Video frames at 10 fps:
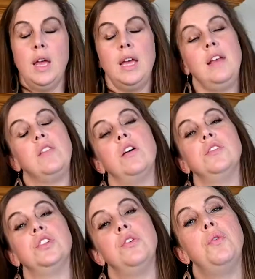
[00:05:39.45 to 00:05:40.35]
He's
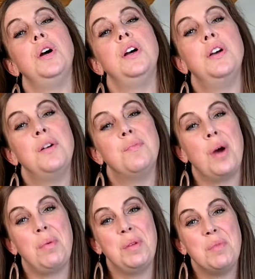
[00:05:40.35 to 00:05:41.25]
also
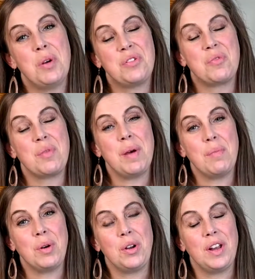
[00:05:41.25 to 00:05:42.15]
probably most
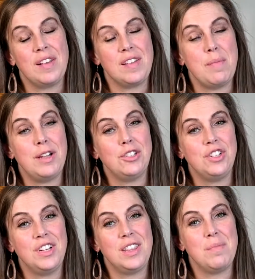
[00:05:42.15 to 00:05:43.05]
remembered, as I
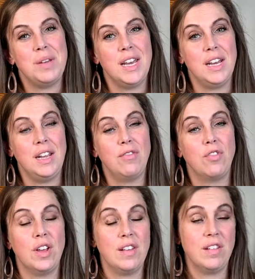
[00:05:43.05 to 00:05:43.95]
mentioned at the beginning,
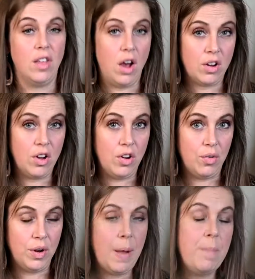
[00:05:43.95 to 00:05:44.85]
for his law code.